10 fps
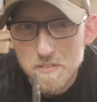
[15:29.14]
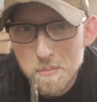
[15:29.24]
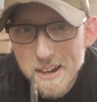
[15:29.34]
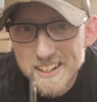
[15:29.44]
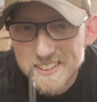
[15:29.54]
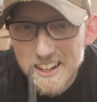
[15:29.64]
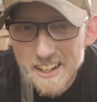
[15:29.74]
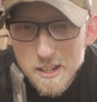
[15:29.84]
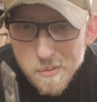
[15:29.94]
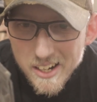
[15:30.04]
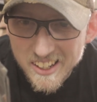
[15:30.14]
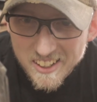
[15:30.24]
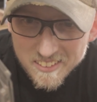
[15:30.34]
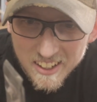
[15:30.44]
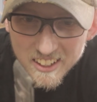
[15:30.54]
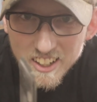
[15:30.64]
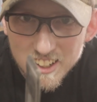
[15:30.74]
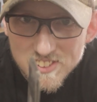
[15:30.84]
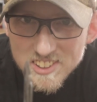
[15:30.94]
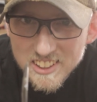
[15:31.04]
Never mind, I am an idiot. I
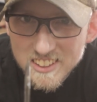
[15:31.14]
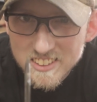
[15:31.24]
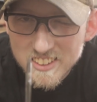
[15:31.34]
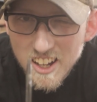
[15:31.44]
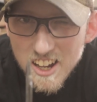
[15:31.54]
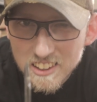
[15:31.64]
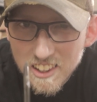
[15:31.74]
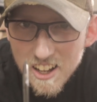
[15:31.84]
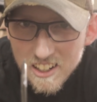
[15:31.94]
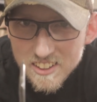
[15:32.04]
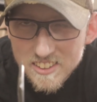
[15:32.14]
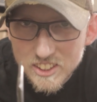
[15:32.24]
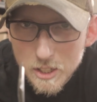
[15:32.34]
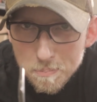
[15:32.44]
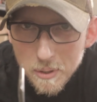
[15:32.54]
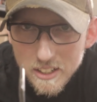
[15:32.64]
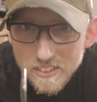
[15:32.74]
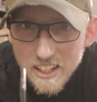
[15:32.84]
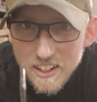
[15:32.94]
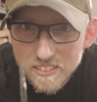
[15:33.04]
obviously did not lock the chip breaker
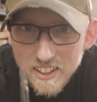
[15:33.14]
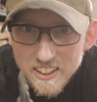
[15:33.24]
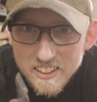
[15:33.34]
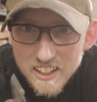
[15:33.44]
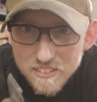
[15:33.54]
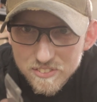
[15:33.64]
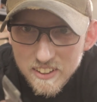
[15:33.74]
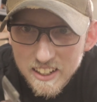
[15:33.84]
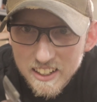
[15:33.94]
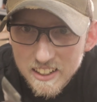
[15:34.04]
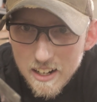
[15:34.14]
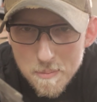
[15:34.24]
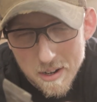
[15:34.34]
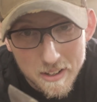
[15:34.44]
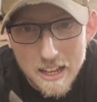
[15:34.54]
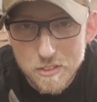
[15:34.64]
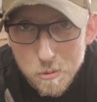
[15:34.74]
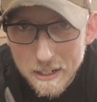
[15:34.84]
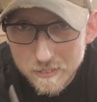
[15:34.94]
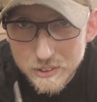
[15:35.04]
down tight enough, and I mean, I'm gonna have to go
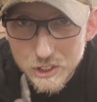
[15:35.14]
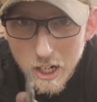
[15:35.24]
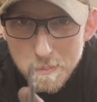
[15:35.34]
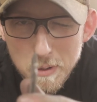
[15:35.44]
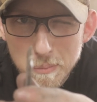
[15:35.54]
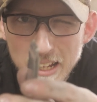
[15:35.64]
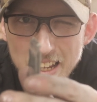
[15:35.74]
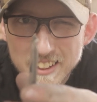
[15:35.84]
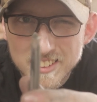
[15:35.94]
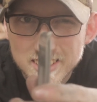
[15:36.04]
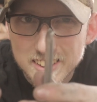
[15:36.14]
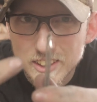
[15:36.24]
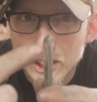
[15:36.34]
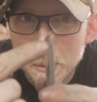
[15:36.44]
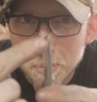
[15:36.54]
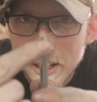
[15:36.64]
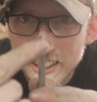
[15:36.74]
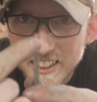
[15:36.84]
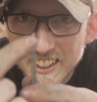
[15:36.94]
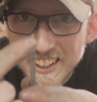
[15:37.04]
back and resharpen, but yeah, you can see that the chip
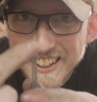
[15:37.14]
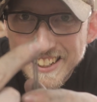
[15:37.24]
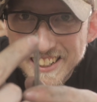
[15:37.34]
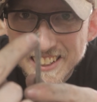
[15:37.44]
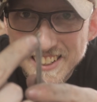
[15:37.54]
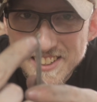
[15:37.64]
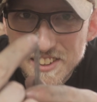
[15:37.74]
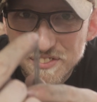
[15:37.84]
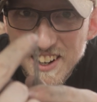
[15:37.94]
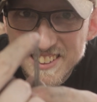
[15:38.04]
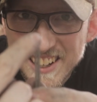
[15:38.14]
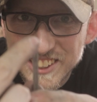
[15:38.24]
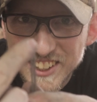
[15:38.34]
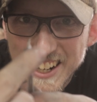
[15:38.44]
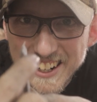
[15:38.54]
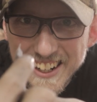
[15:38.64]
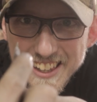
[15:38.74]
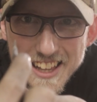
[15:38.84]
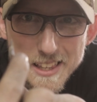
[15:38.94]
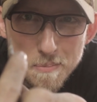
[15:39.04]
breaker is the front edge there,
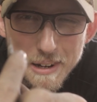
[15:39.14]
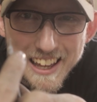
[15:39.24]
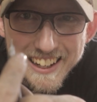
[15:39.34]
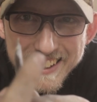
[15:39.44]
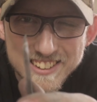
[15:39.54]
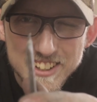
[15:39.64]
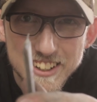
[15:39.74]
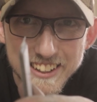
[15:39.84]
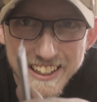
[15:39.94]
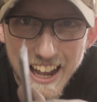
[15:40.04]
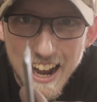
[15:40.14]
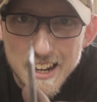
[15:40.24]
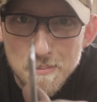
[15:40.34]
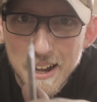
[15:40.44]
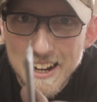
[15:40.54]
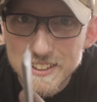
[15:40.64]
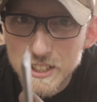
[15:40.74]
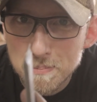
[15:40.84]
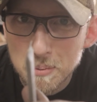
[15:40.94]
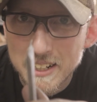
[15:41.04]
and then the blade is currently hiding behind the
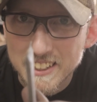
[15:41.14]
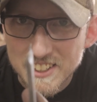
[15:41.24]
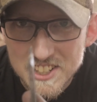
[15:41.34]
chip breaker.